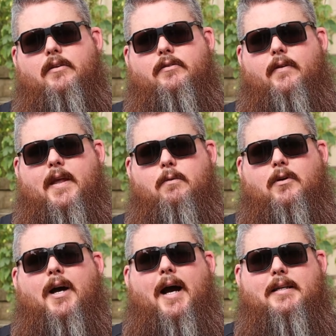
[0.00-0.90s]
so they
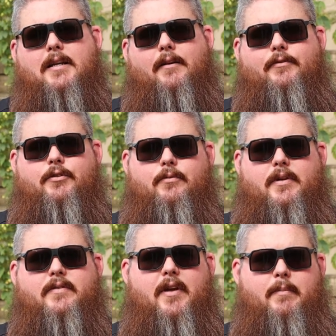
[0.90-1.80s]
were kind enough
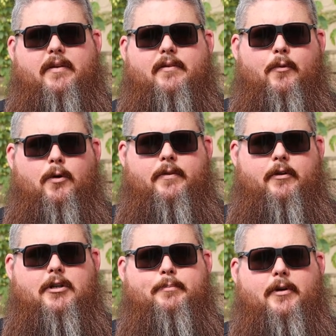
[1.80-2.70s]
to send me some more of
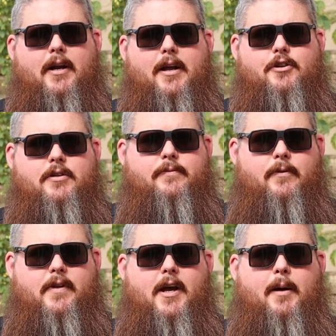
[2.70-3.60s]
the gripple connections
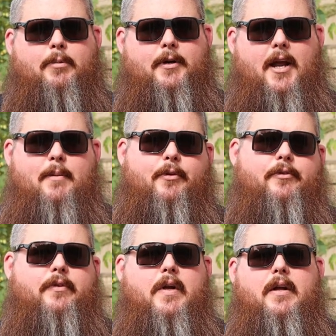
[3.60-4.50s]
for the upper
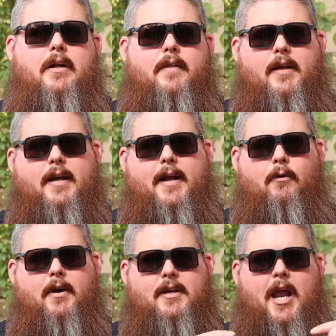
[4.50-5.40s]
cables that kind
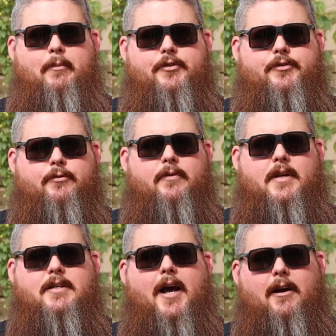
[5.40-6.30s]
of run cables through
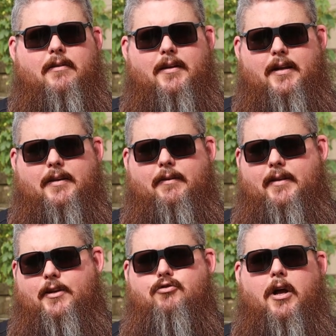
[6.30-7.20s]
the entire thing that
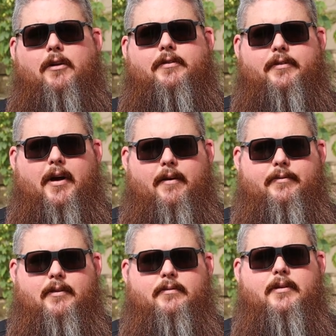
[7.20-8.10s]
everything trellises
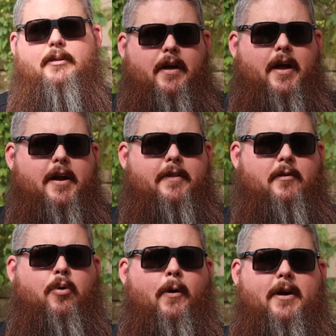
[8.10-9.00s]
off of.
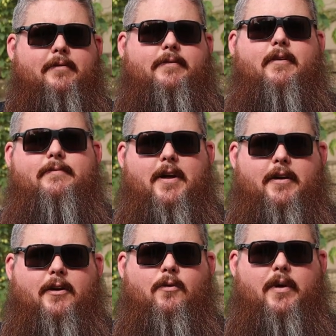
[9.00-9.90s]
Another point of
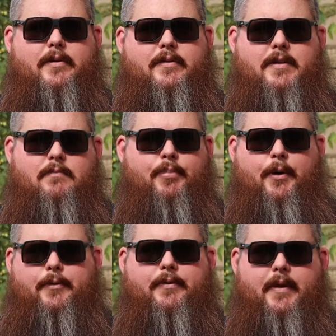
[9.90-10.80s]
failure was these
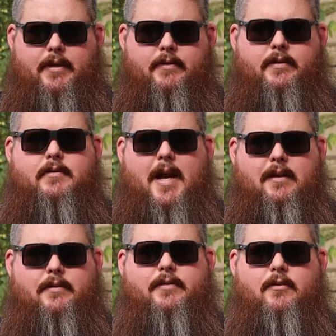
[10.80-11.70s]
bolts. They use a
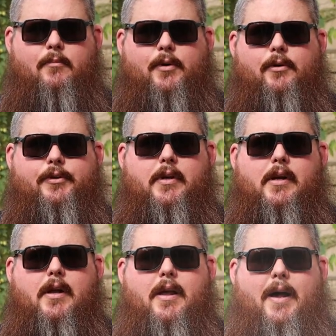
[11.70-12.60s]
stainless steel bolt.
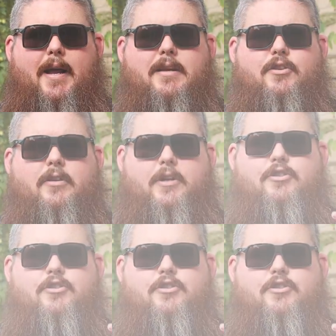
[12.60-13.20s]
I initially